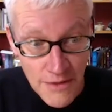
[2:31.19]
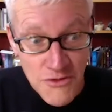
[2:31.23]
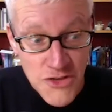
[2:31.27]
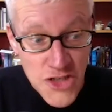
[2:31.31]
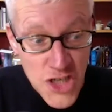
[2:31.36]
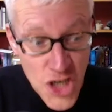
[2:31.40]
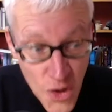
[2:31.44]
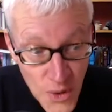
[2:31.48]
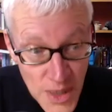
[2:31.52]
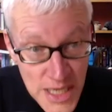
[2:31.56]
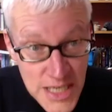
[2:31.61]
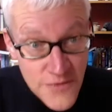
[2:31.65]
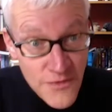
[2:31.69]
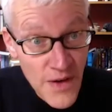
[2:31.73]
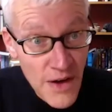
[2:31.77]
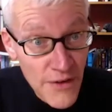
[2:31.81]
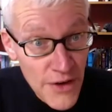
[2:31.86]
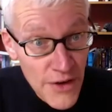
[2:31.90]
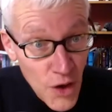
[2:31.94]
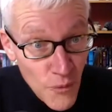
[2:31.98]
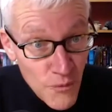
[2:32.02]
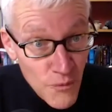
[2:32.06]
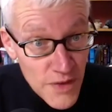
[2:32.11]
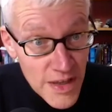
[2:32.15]
So Jewish,
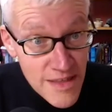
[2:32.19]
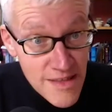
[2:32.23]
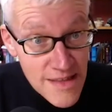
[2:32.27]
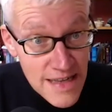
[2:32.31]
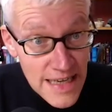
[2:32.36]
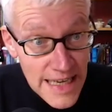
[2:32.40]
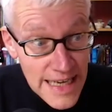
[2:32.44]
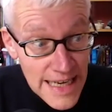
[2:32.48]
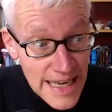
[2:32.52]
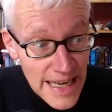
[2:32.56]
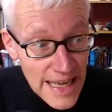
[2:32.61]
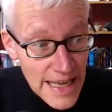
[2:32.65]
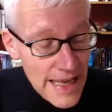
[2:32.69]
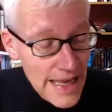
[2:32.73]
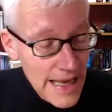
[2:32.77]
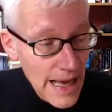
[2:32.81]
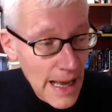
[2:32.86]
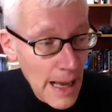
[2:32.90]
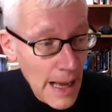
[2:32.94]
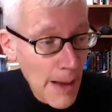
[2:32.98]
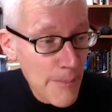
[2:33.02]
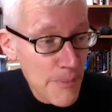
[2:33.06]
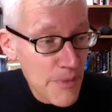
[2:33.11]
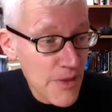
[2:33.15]
very obviously,
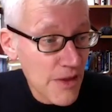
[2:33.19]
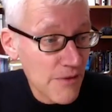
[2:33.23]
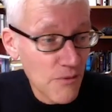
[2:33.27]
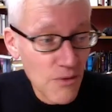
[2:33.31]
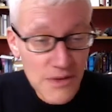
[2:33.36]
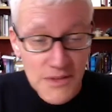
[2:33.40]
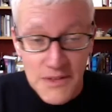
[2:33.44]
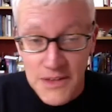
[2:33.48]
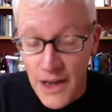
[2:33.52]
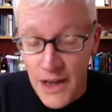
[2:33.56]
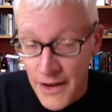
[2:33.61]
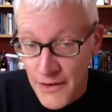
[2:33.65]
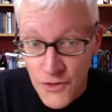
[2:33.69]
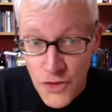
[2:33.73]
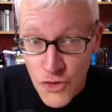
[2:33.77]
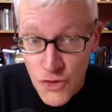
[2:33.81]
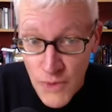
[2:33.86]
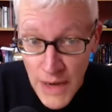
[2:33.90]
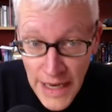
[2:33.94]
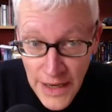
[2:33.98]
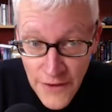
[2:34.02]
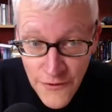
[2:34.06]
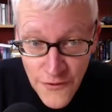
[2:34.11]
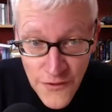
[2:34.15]
the kind of
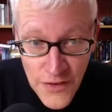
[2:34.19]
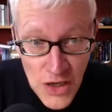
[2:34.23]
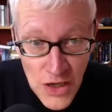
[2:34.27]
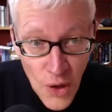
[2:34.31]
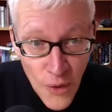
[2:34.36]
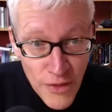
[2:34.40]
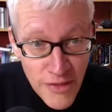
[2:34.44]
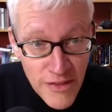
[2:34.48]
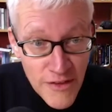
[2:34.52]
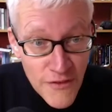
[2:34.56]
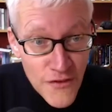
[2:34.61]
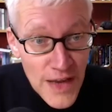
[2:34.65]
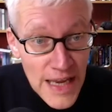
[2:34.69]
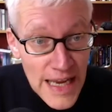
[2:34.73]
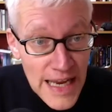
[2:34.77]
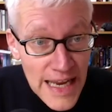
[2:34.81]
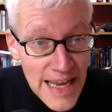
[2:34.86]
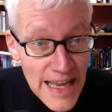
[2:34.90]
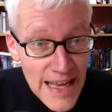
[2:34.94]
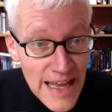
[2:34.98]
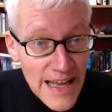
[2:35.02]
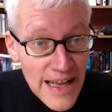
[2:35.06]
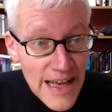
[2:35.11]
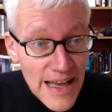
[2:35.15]
Greek
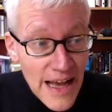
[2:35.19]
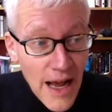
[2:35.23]
philosophy,